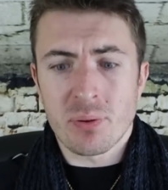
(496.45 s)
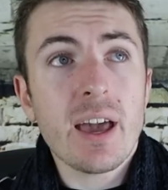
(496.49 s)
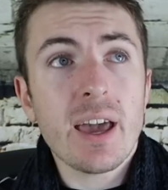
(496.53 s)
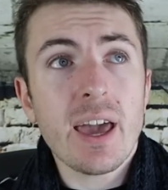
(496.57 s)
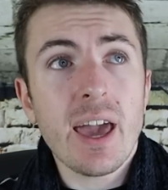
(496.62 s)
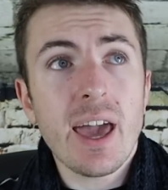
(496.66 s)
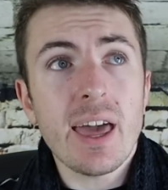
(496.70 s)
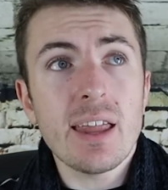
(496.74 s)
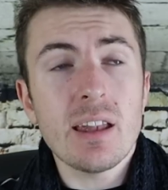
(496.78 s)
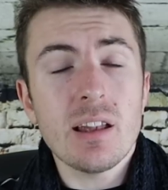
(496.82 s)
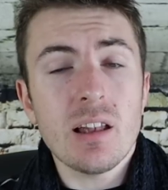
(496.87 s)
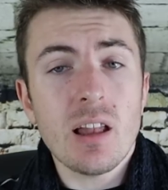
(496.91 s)

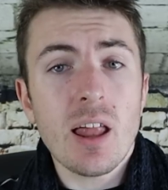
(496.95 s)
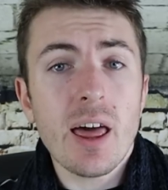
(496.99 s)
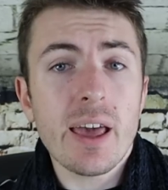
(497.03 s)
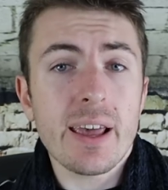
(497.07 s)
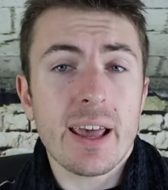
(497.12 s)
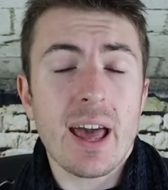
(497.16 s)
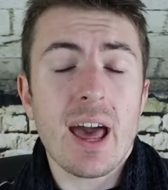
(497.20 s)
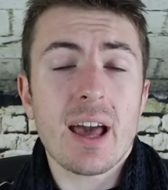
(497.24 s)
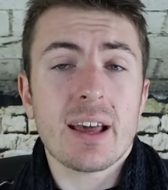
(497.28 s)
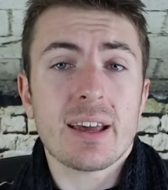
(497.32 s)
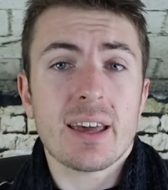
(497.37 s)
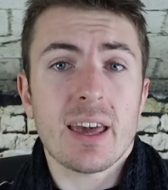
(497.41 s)
Again,
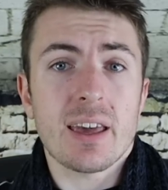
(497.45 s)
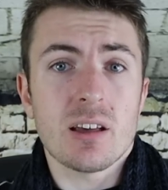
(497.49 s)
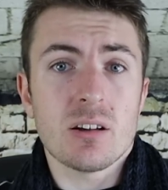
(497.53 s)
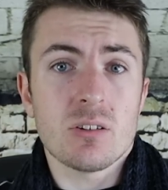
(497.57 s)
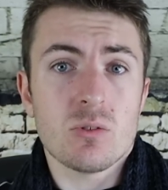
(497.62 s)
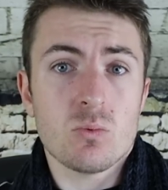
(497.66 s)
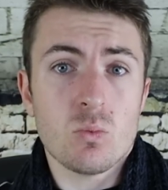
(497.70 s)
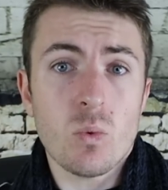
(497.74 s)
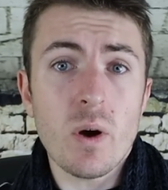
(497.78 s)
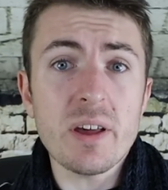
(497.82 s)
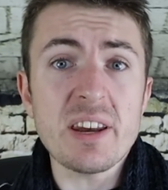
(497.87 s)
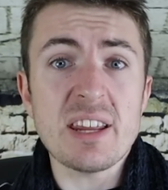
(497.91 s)
like
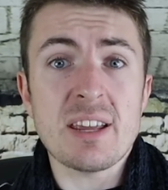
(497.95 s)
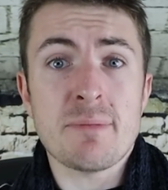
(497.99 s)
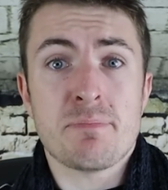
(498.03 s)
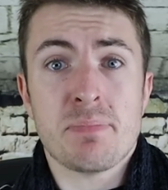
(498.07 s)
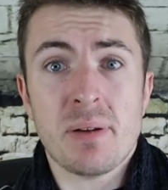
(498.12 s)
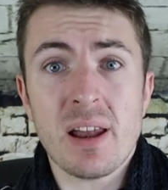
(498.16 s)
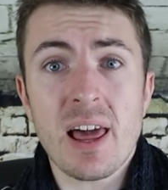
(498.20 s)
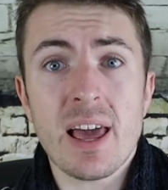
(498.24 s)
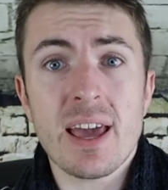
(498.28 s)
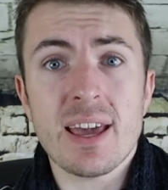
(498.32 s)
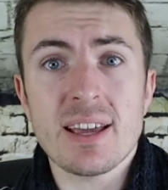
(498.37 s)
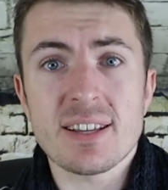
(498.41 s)
Ake, when he
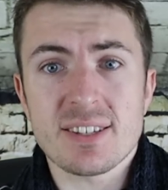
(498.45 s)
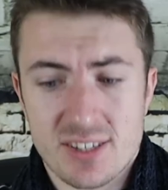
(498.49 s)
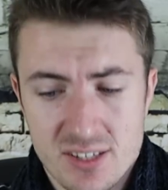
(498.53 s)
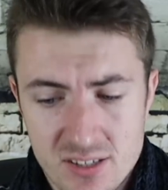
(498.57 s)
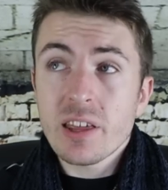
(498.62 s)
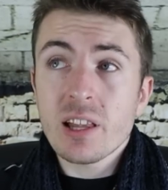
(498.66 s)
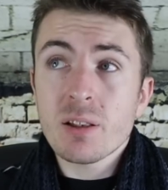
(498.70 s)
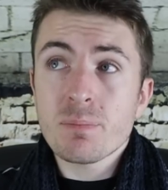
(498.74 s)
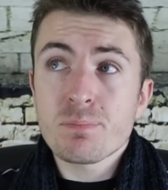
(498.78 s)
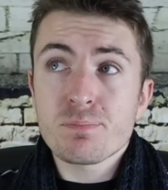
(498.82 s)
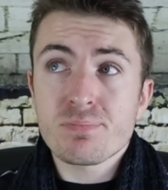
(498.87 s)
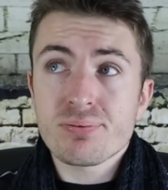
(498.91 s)
plays,
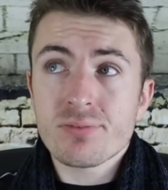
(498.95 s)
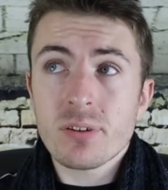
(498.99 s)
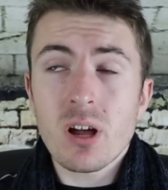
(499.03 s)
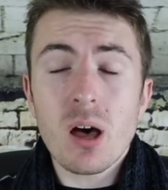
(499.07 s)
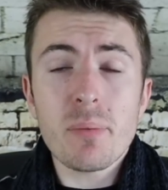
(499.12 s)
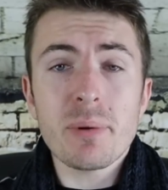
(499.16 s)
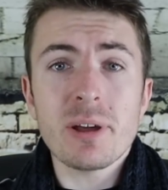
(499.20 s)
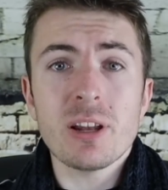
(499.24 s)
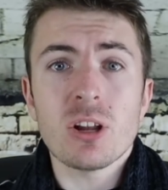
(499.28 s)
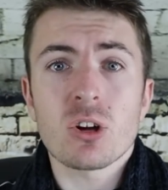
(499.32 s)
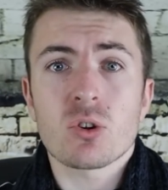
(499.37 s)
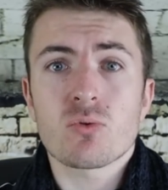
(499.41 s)
he'll
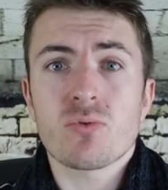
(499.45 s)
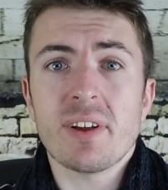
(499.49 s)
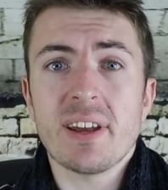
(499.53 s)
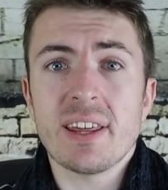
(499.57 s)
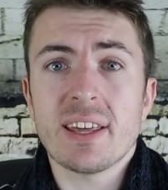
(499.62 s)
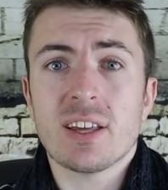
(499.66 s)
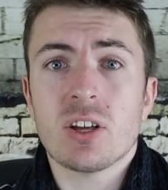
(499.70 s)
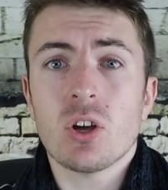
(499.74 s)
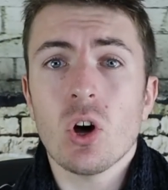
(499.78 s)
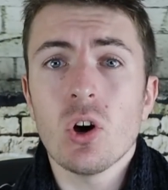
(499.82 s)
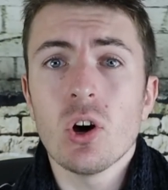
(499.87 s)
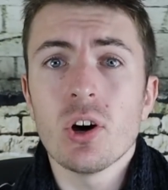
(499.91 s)
probably look
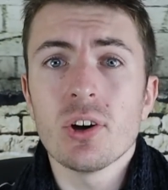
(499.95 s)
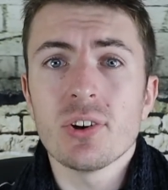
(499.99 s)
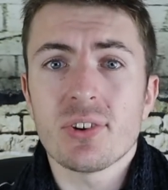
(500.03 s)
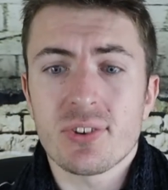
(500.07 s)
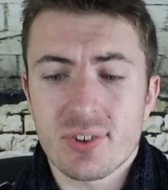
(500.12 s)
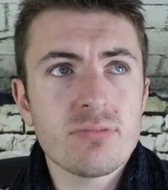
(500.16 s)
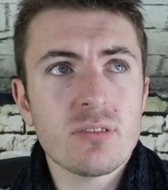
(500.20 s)
really good,